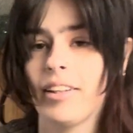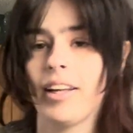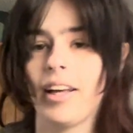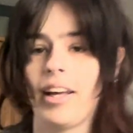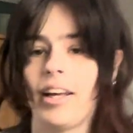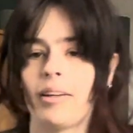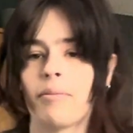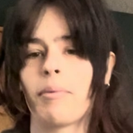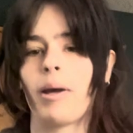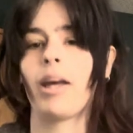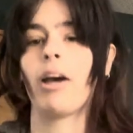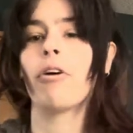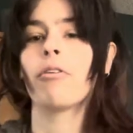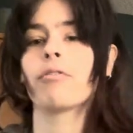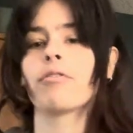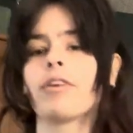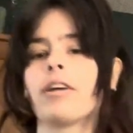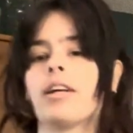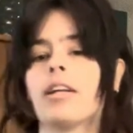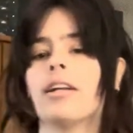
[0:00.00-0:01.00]
And my
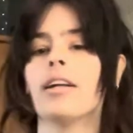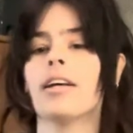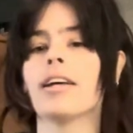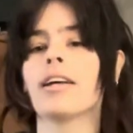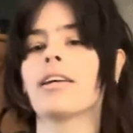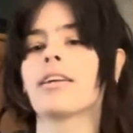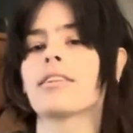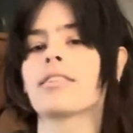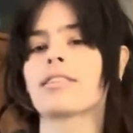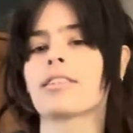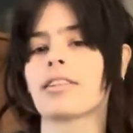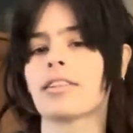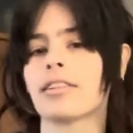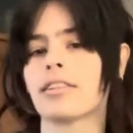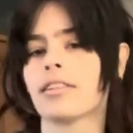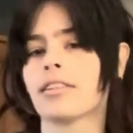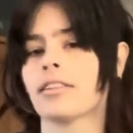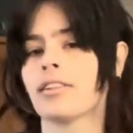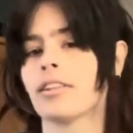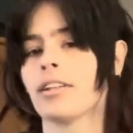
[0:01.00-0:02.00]
outfit is
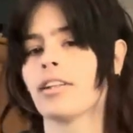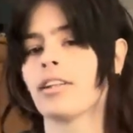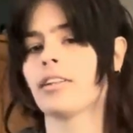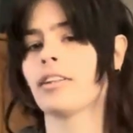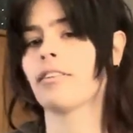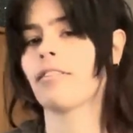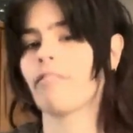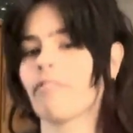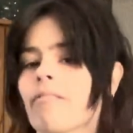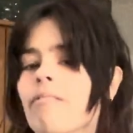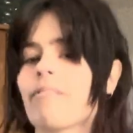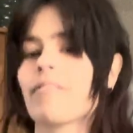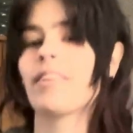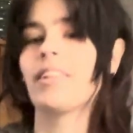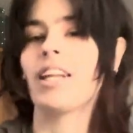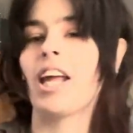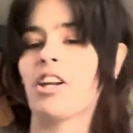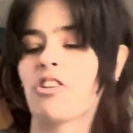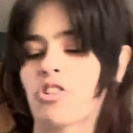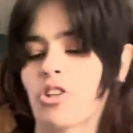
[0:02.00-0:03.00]

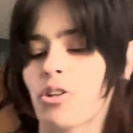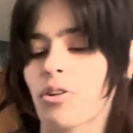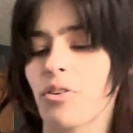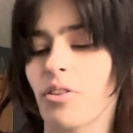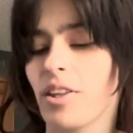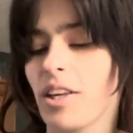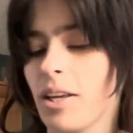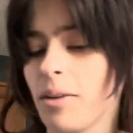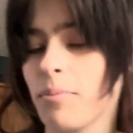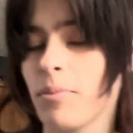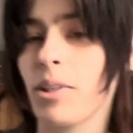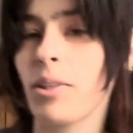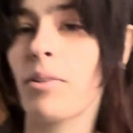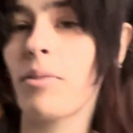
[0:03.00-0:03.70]
nature themed.